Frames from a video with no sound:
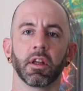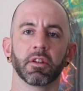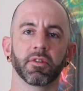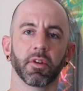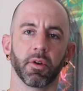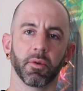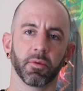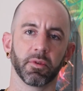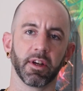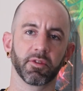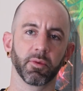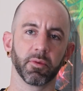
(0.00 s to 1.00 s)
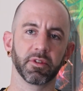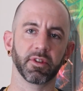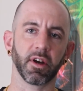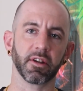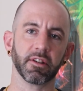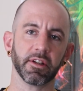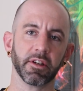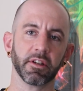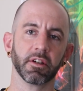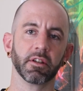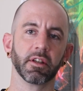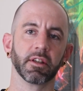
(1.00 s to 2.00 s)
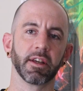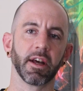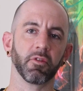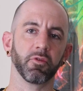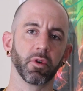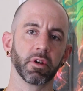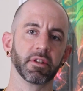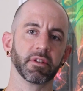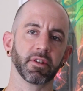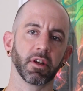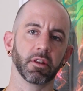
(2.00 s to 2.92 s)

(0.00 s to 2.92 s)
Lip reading: So that's what we saw here in California is